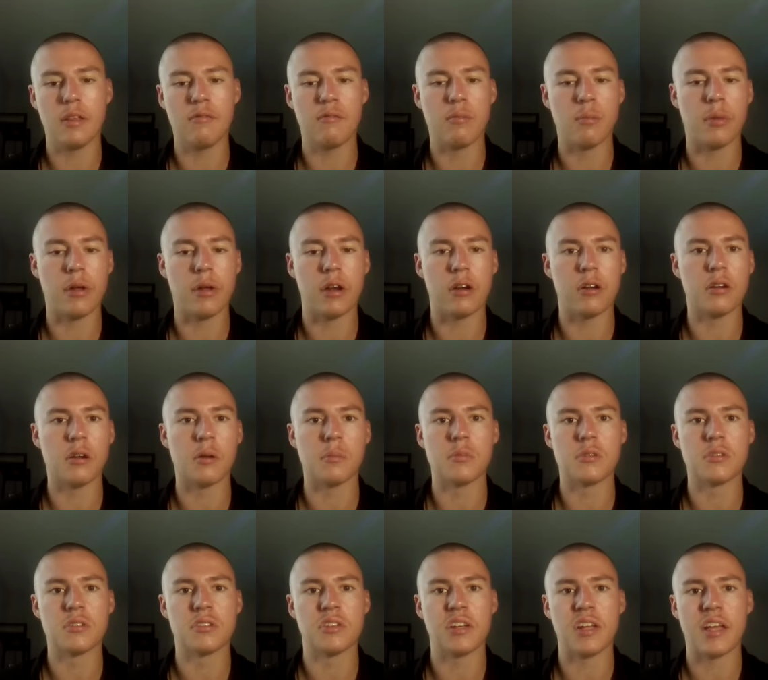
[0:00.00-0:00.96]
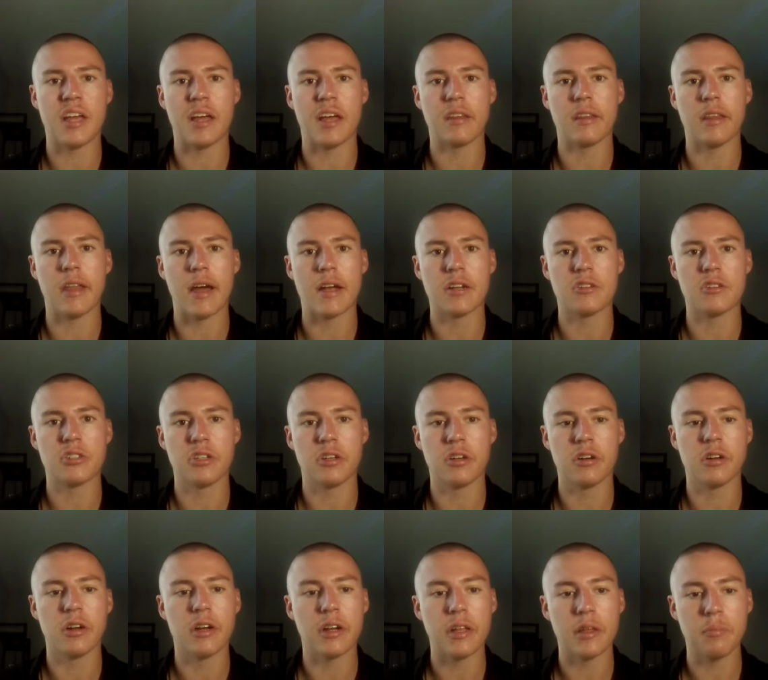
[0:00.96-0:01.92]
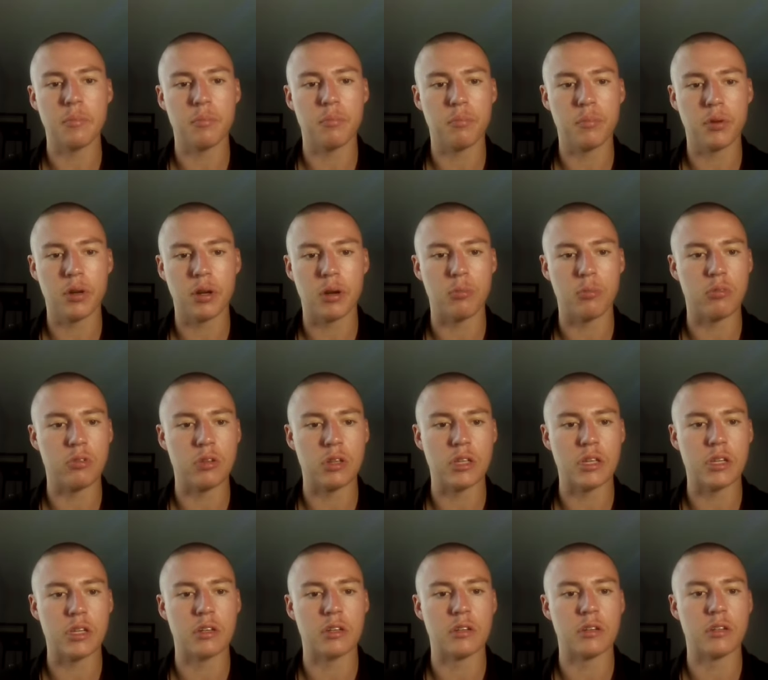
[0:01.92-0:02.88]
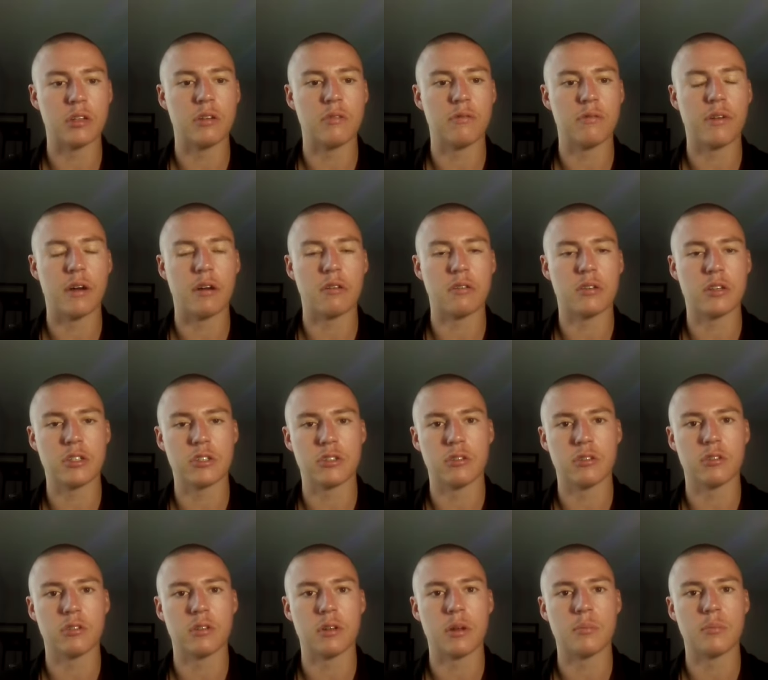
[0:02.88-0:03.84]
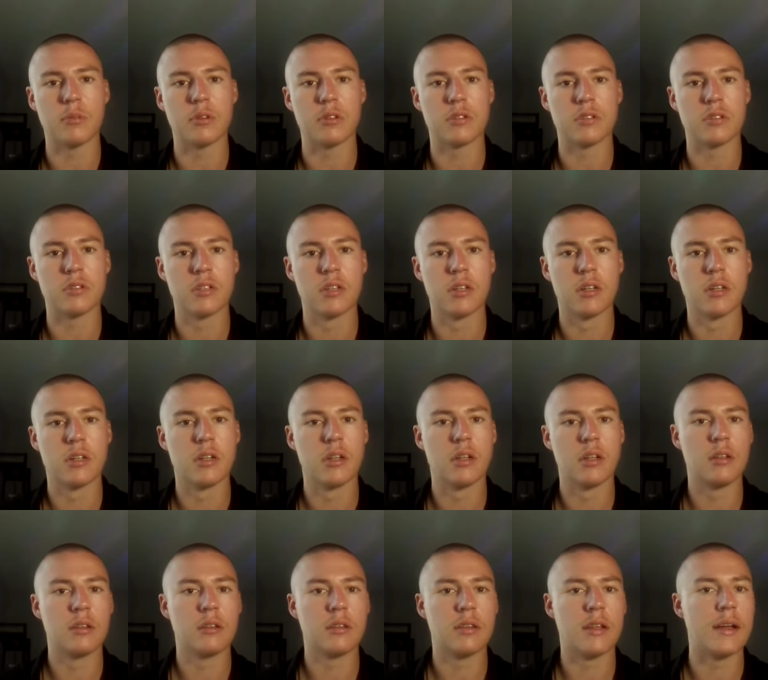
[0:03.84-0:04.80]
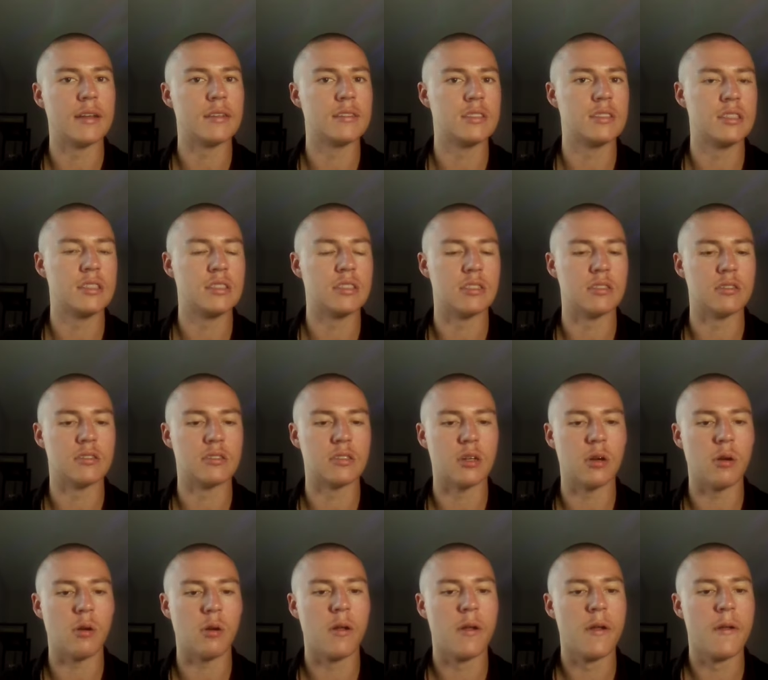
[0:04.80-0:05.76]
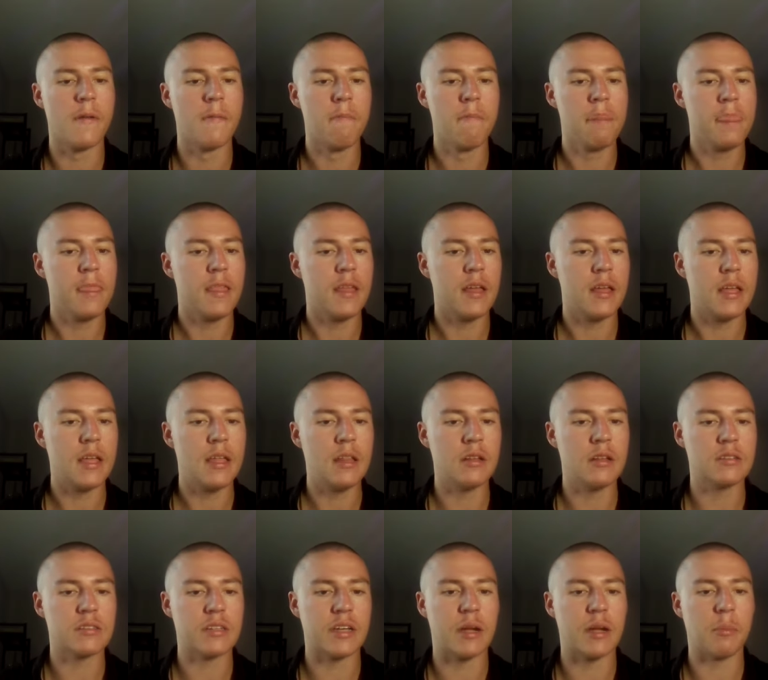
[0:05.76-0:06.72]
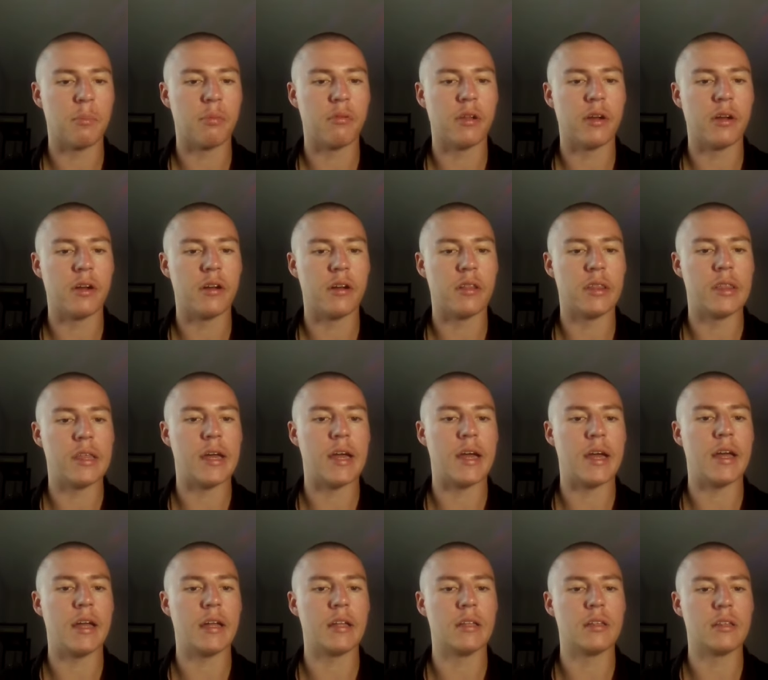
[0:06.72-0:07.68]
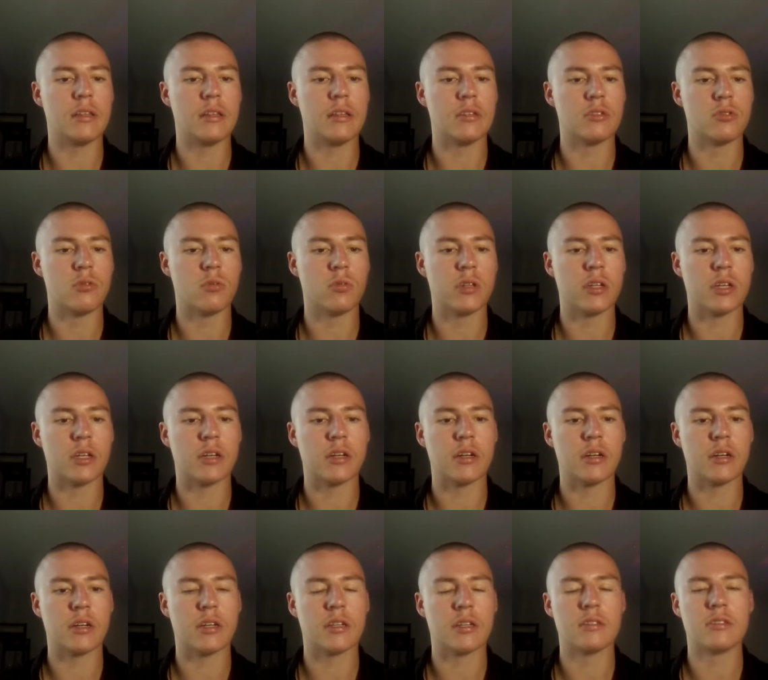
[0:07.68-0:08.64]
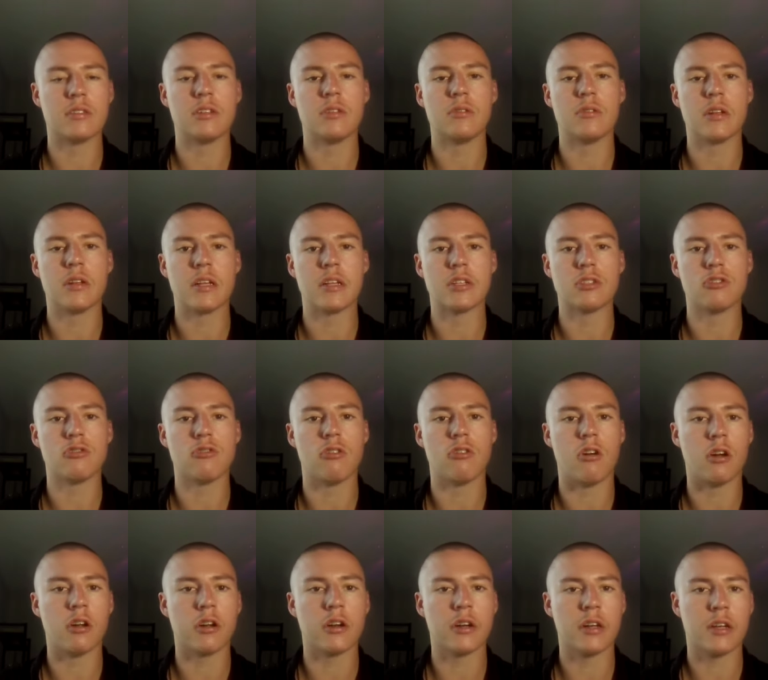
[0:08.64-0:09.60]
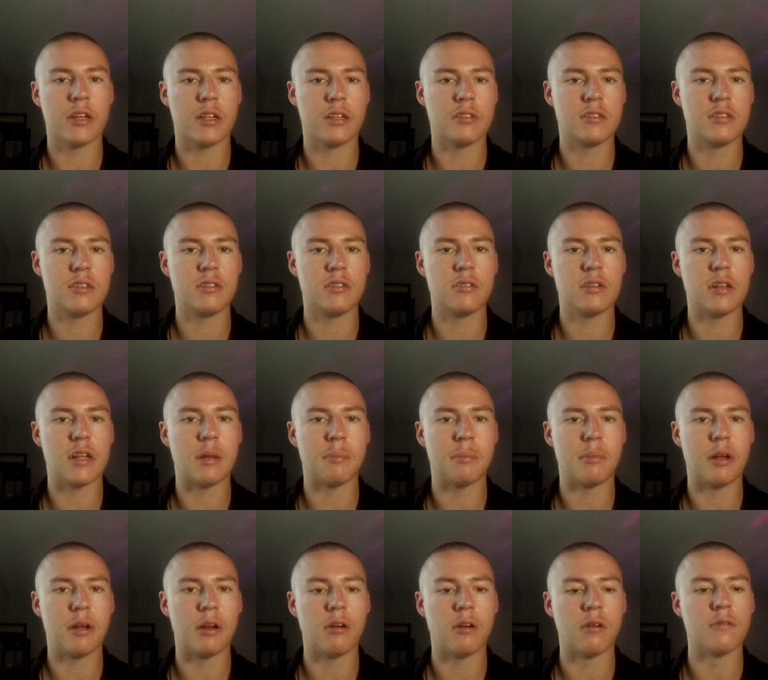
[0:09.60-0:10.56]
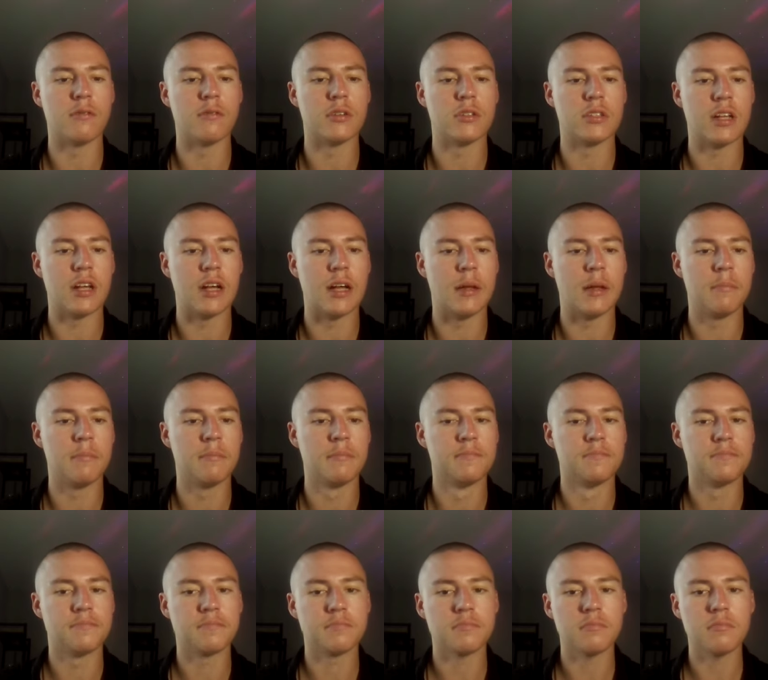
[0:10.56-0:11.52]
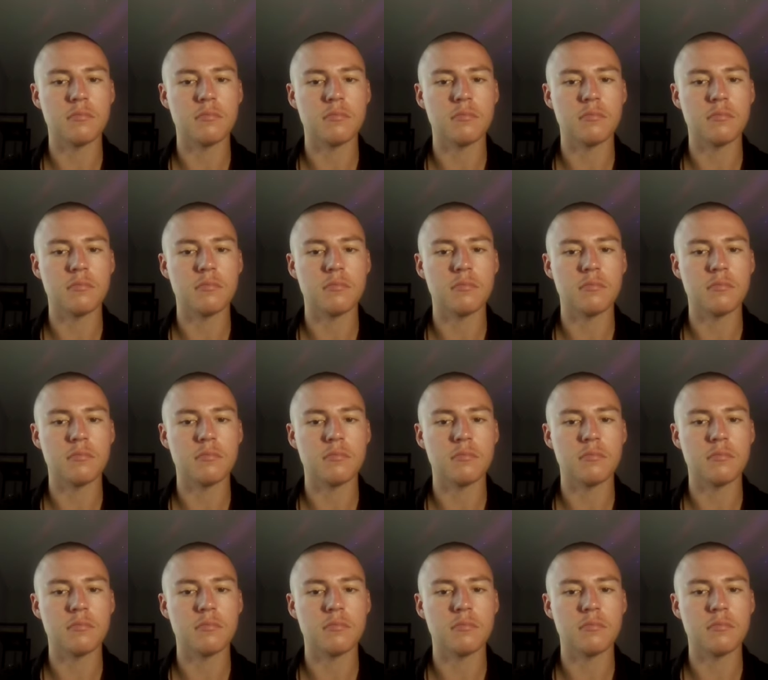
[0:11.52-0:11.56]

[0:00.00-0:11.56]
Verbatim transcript: even better numbers than he had last year, and he put up really good foundational numbers last season. So he looks like a player that is only going to continue to get stronger, continue to get better over time.